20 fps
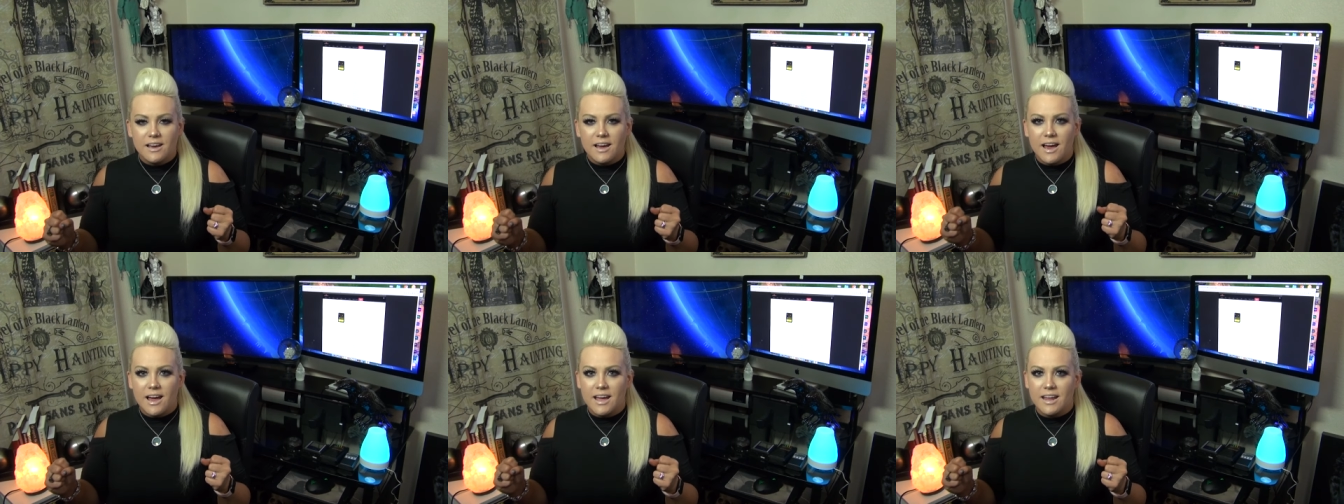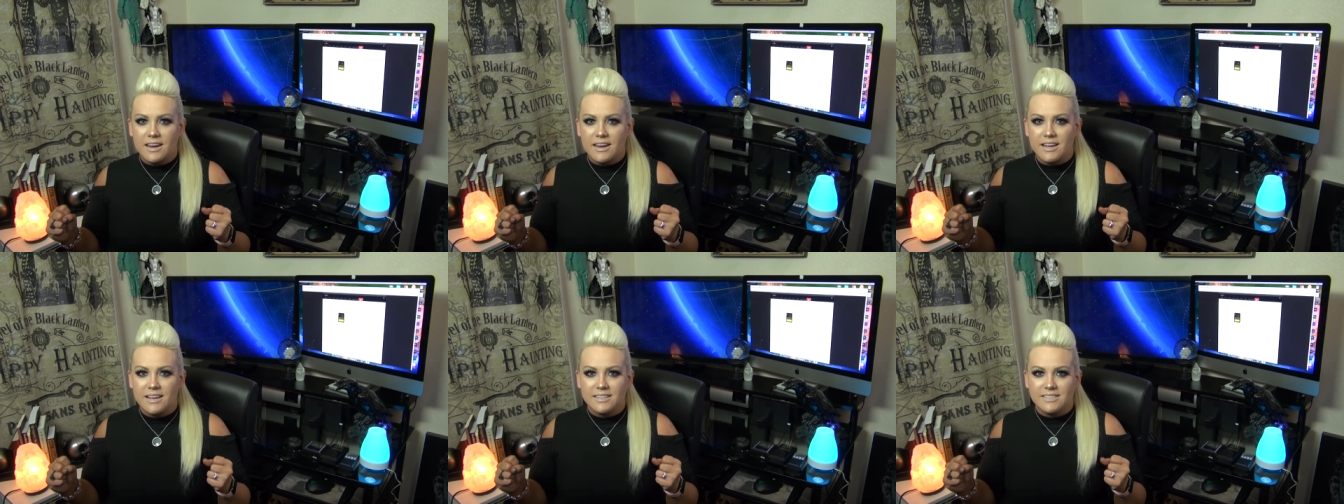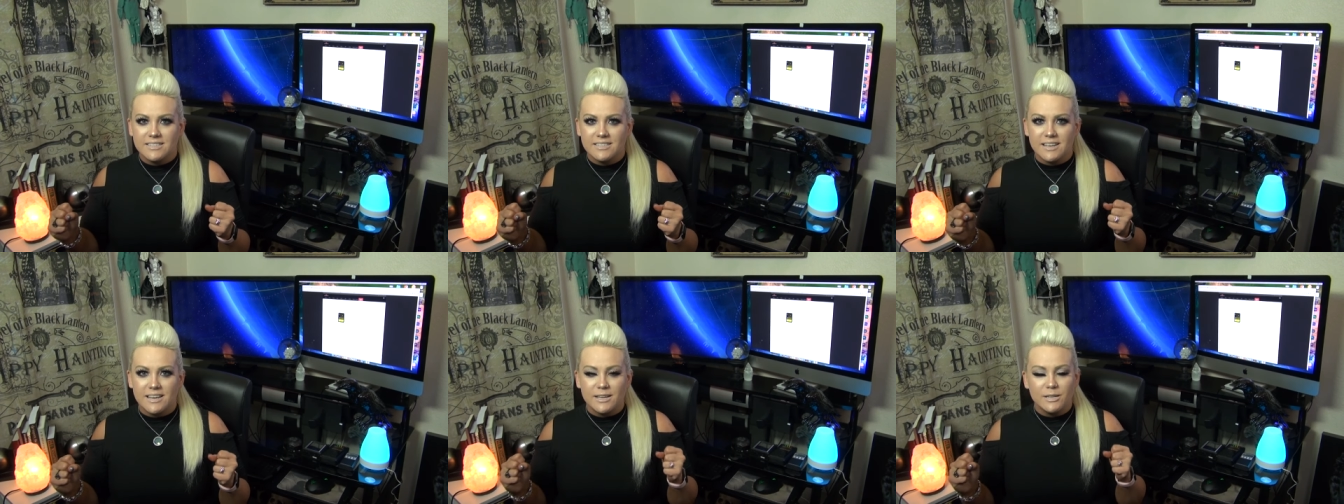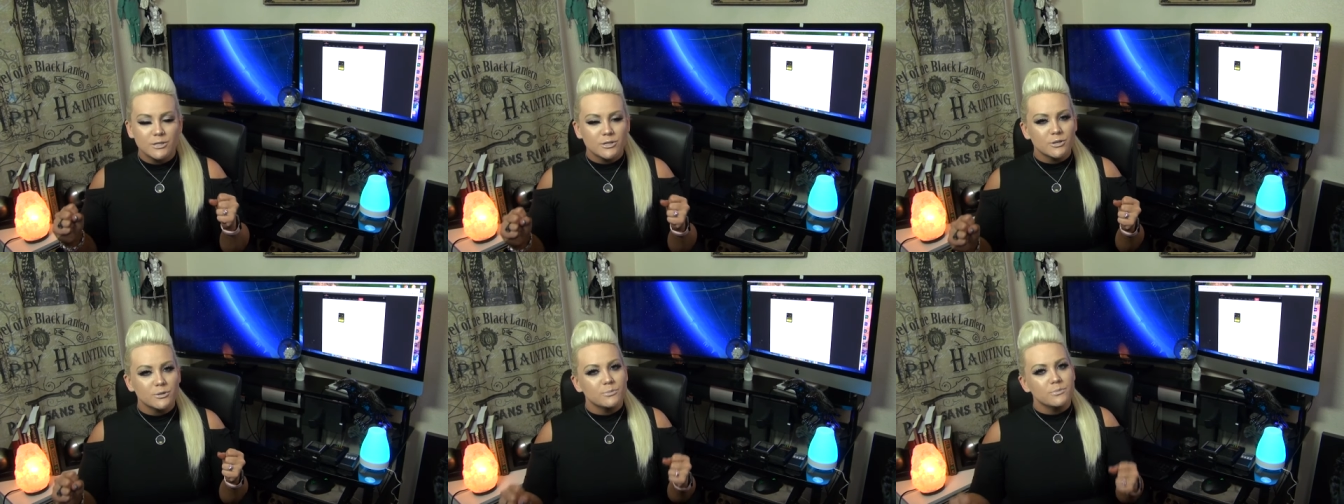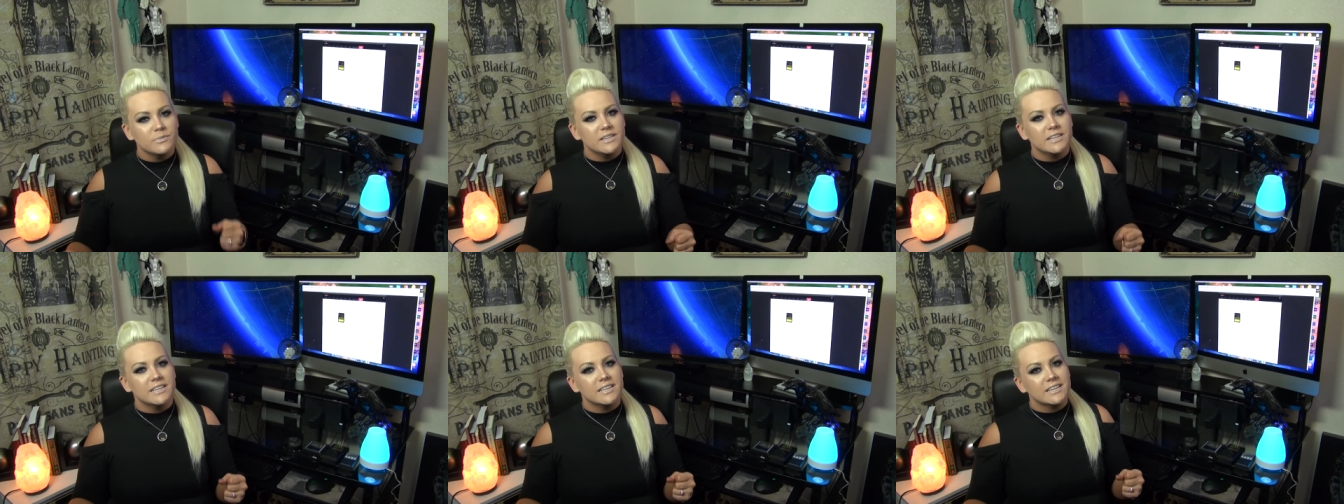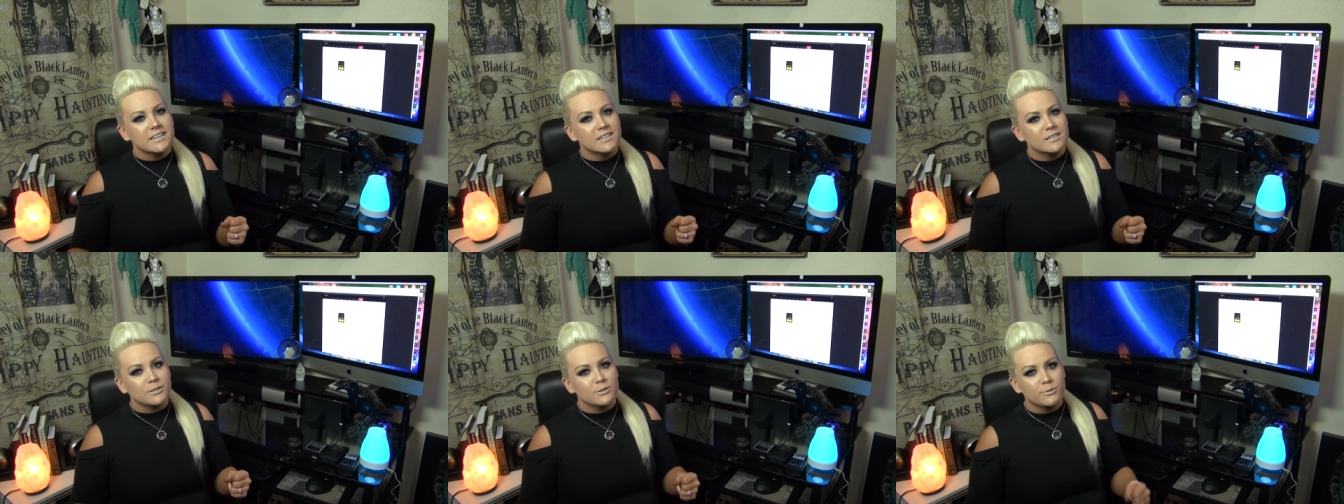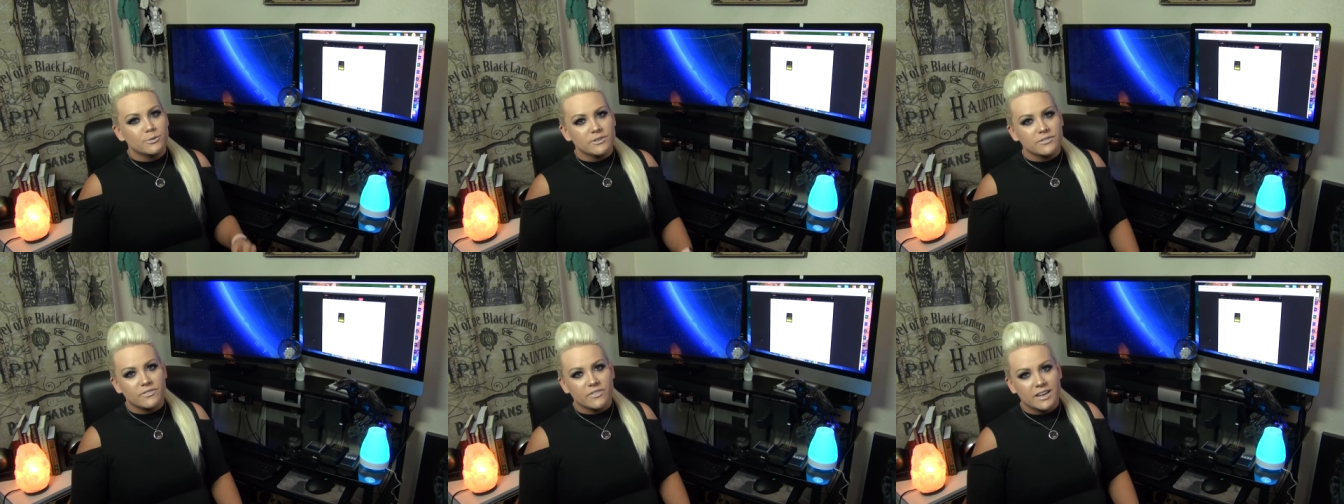and it's intermediate
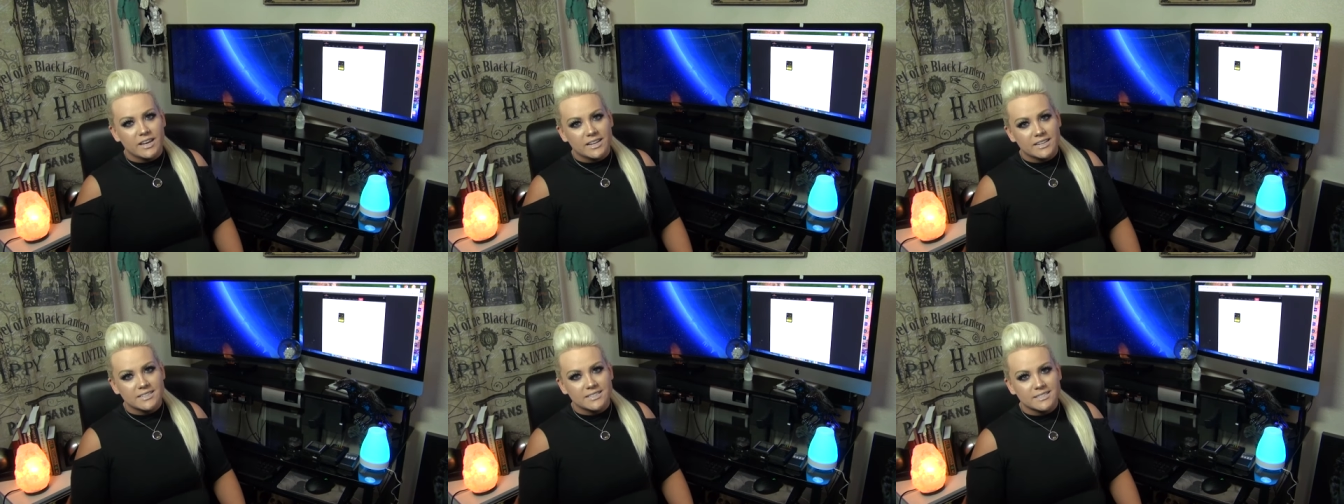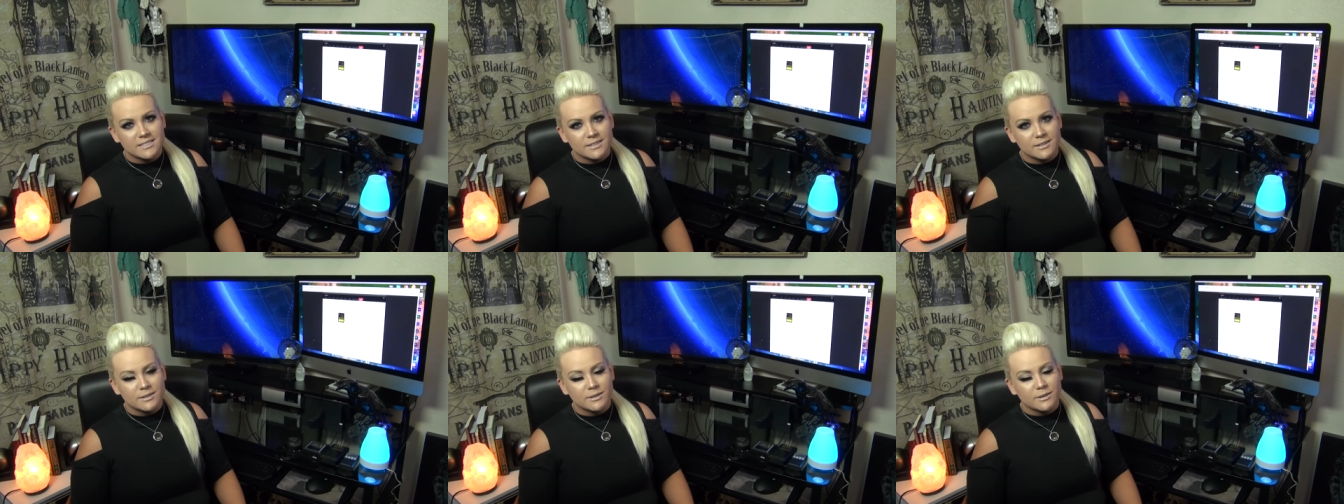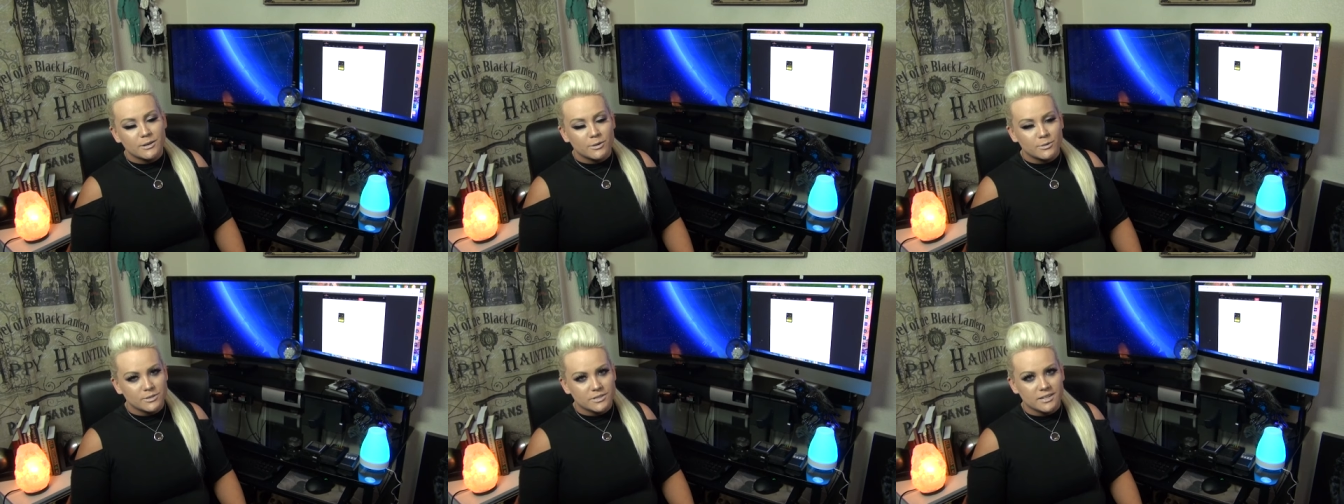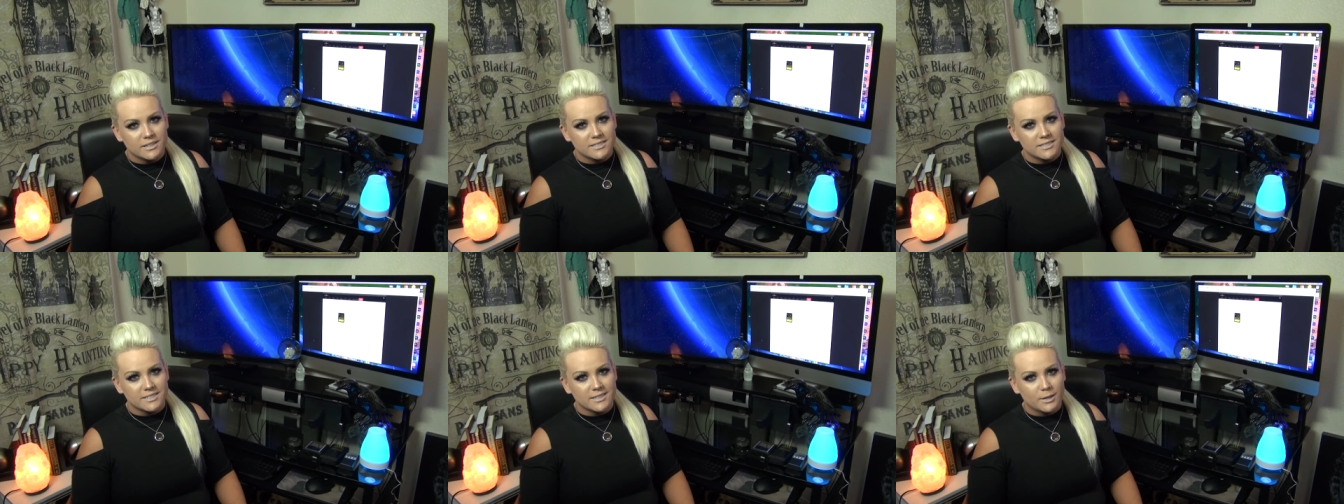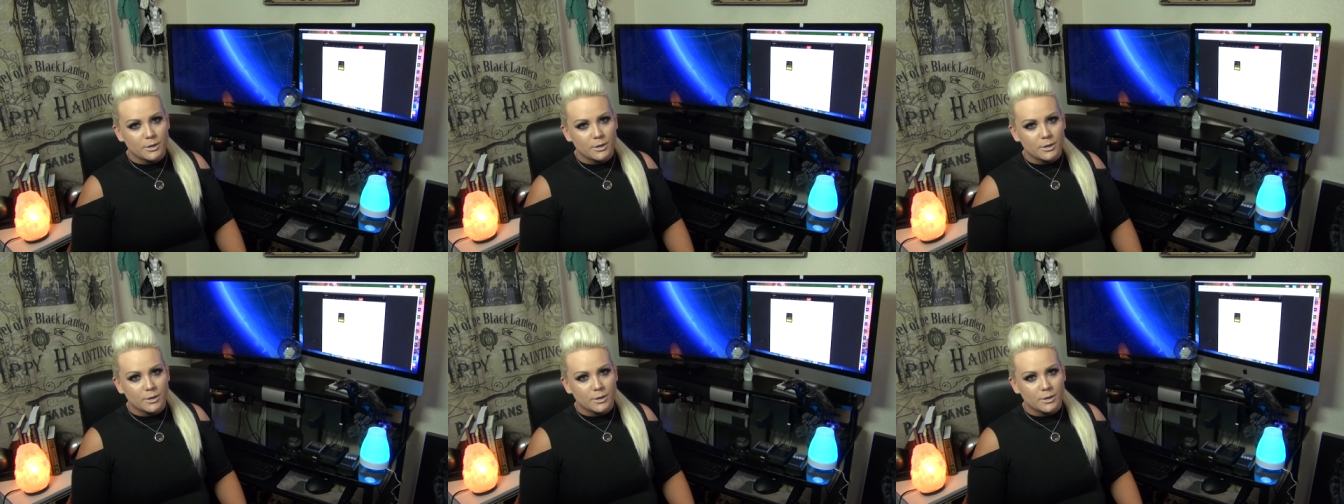to advanced ghost hunting